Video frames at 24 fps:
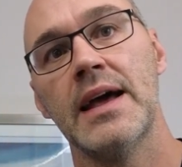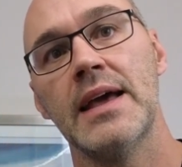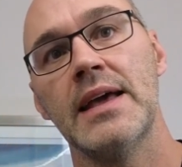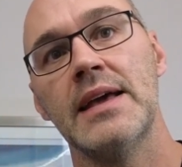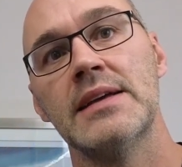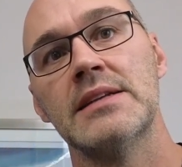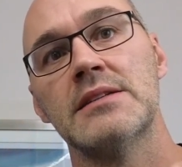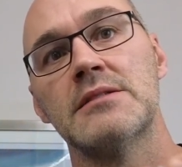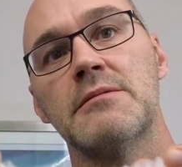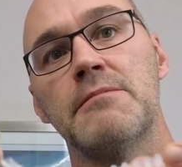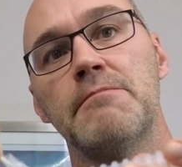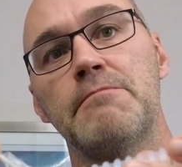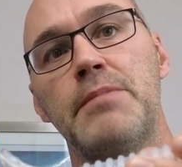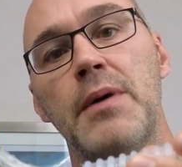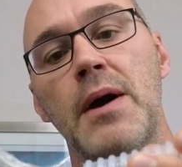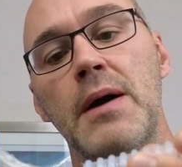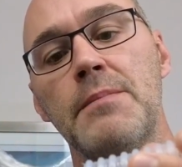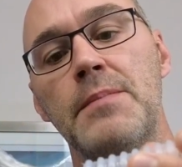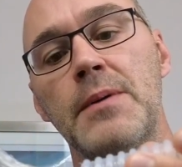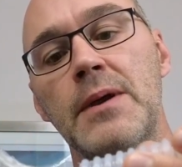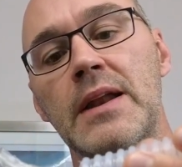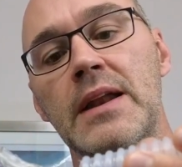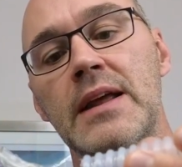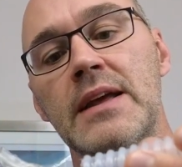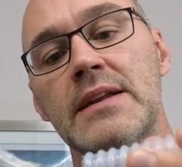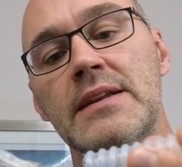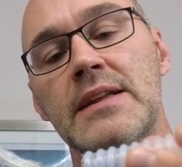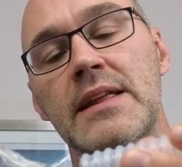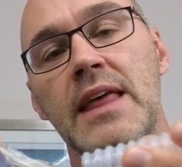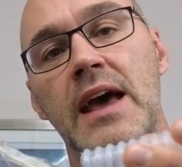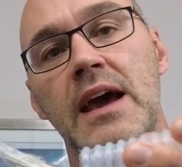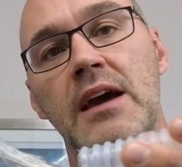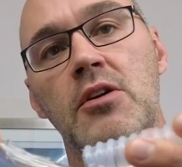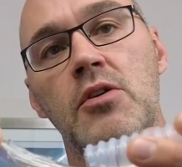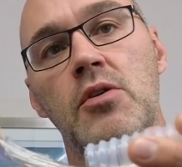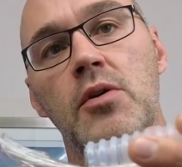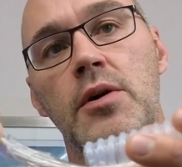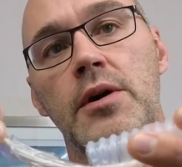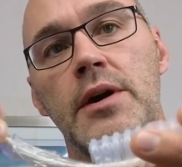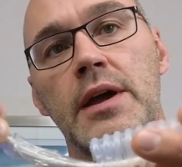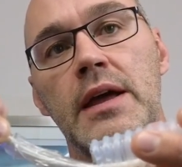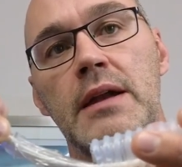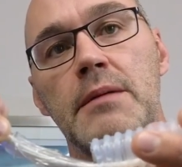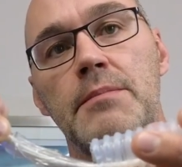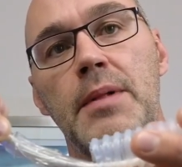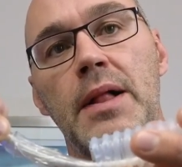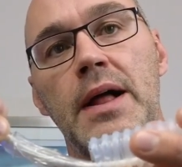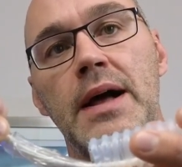is bumping into that
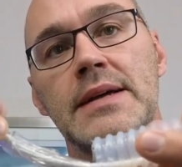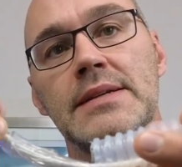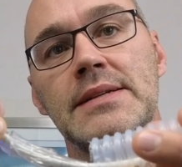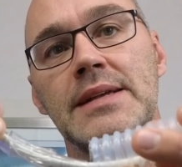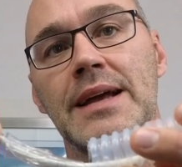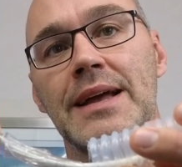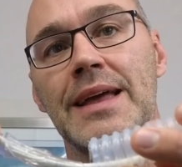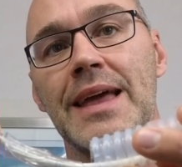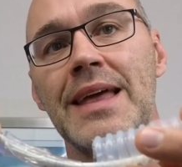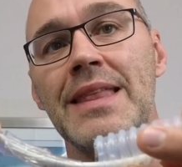corrugated plastic.